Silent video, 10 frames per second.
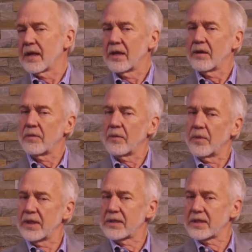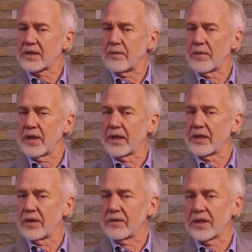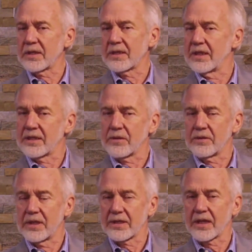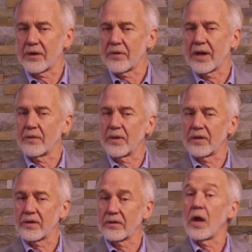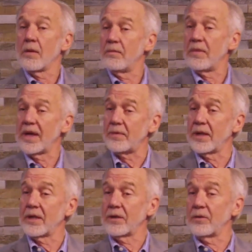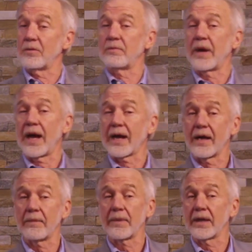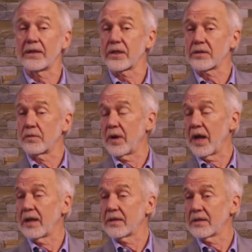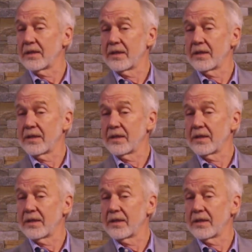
You know, when someone is disagreeing with it, maybe you back up and just wait